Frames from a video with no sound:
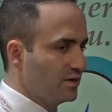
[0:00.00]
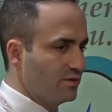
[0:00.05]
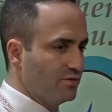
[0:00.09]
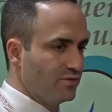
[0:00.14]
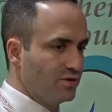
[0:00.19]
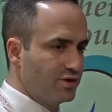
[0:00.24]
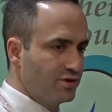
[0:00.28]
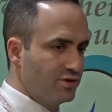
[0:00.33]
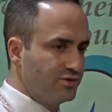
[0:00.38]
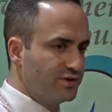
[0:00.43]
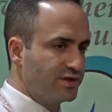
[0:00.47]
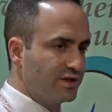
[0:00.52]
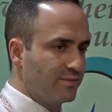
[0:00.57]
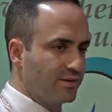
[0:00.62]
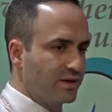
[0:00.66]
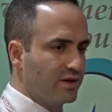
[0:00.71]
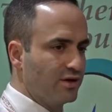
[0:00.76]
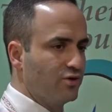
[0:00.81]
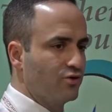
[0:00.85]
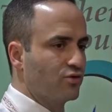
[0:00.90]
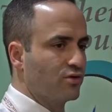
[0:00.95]
So they
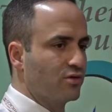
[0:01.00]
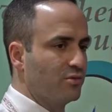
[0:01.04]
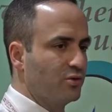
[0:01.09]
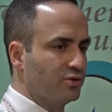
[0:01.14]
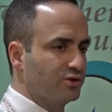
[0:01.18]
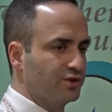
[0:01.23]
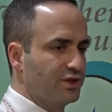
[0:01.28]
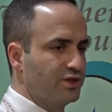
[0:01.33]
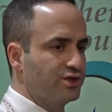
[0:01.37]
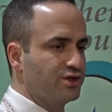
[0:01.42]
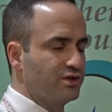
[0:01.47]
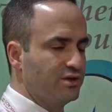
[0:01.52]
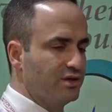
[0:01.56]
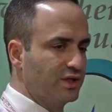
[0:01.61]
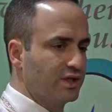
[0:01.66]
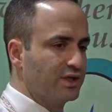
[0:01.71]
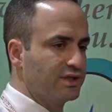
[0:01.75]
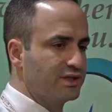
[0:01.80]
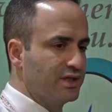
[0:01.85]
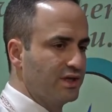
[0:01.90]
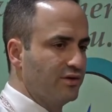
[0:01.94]
can reduce the amount of
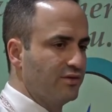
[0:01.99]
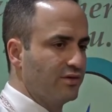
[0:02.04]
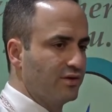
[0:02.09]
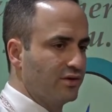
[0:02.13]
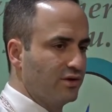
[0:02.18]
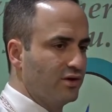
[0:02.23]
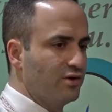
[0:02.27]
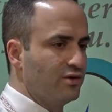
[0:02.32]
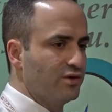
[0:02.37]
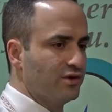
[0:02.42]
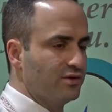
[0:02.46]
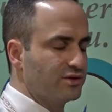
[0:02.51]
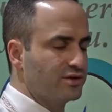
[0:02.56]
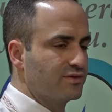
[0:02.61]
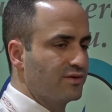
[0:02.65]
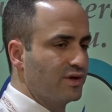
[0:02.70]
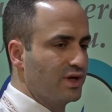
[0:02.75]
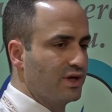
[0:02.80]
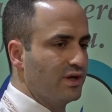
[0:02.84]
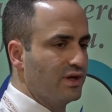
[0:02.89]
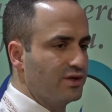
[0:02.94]
normal tissue that gets hit
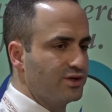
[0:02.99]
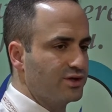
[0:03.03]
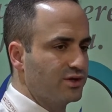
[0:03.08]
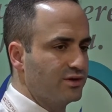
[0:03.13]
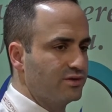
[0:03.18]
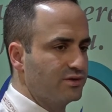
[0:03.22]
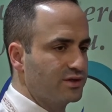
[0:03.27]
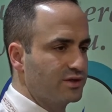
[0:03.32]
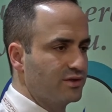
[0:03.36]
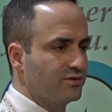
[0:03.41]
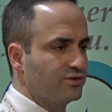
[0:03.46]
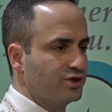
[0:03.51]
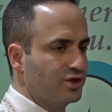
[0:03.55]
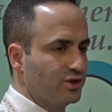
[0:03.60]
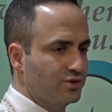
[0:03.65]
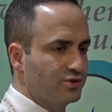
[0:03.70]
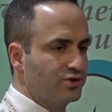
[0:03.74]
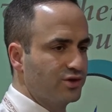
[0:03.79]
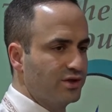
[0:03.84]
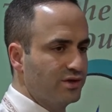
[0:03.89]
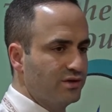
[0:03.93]
with low-dose
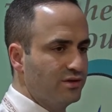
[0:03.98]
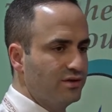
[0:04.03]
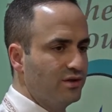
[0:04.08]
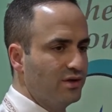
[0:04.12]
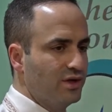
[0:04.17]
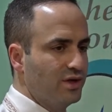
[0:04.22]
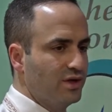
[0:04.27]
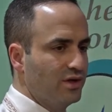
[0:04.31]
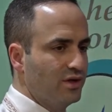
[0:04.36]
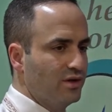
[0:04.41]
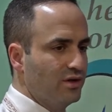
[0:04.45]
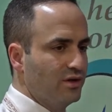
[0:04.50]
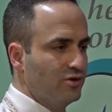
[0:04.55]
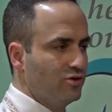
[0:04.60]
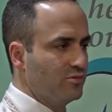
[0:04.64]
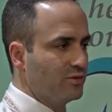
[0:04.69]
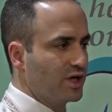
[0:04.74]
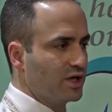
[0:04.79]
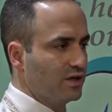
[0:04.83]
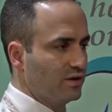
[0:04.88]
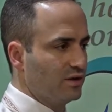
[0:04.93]
radiation. So children